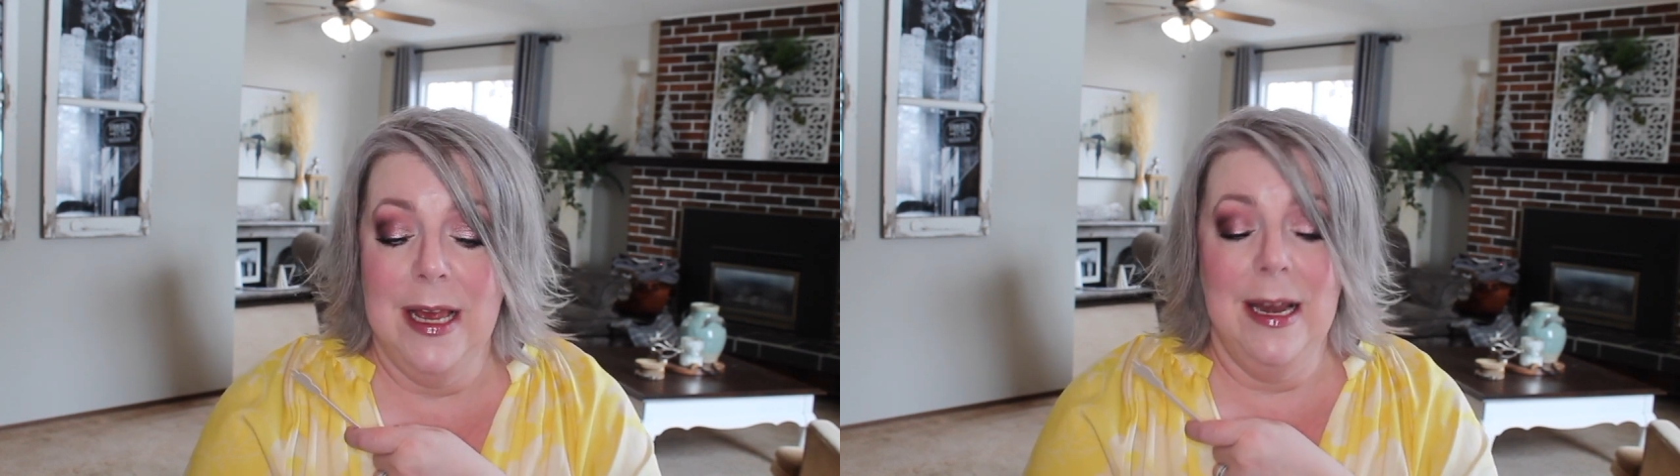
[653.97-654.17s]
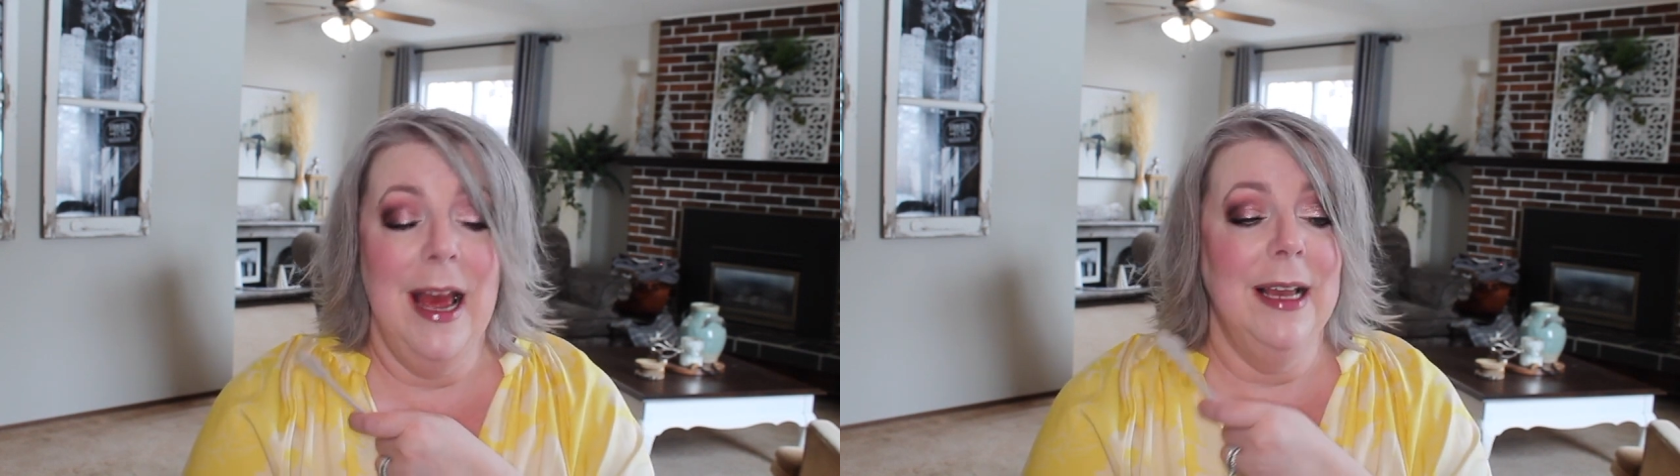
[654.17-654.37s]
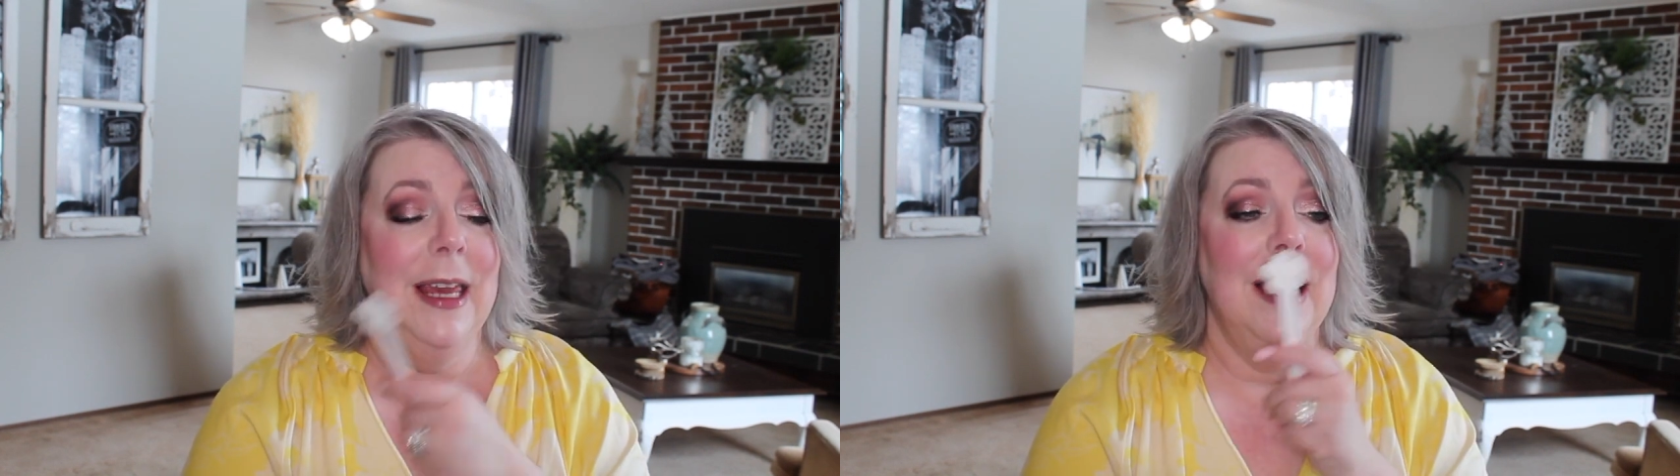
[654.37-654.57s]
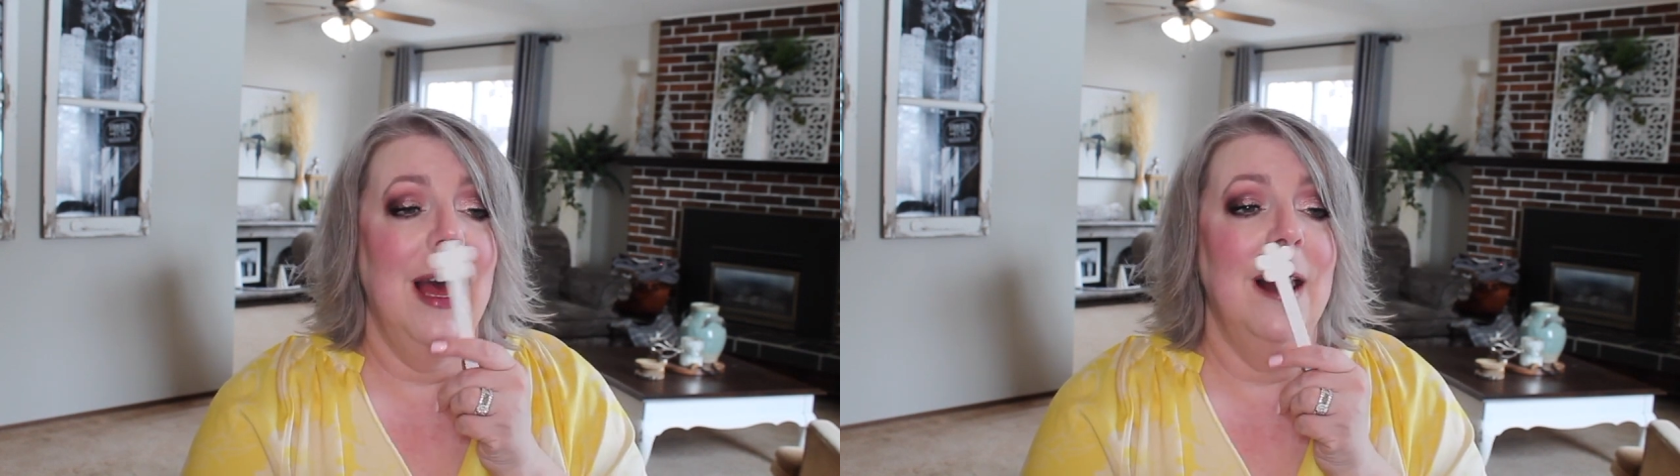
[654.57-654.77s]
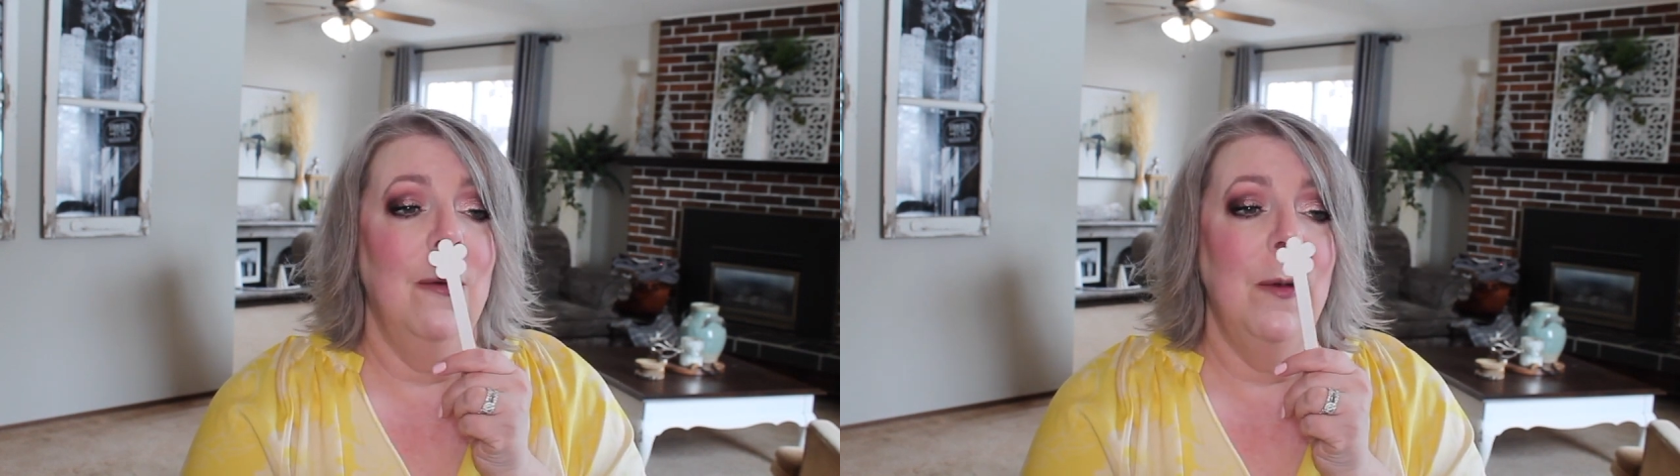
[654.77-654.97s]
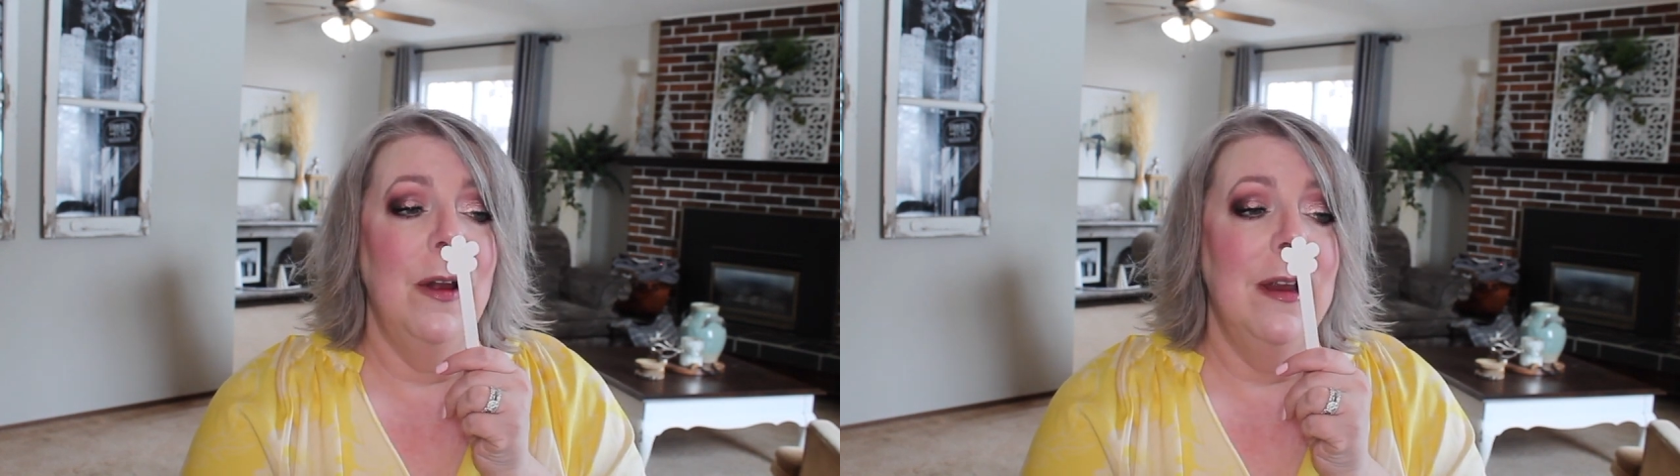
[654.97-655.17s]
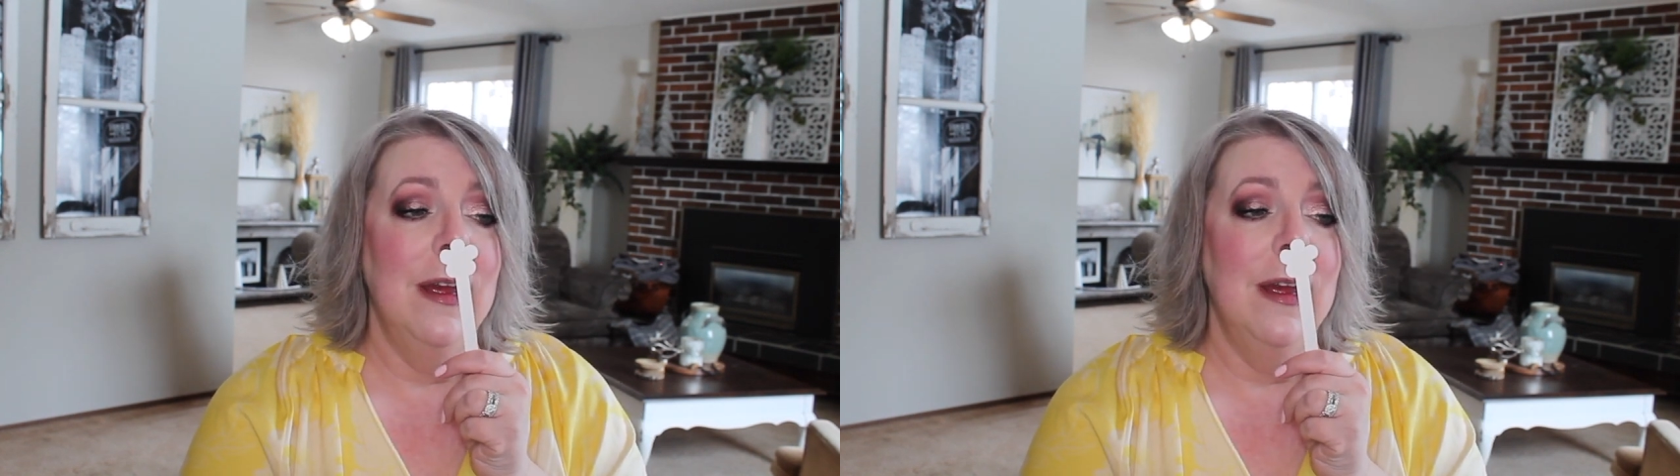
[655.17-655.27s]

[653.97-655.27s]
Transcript: and akigalawood.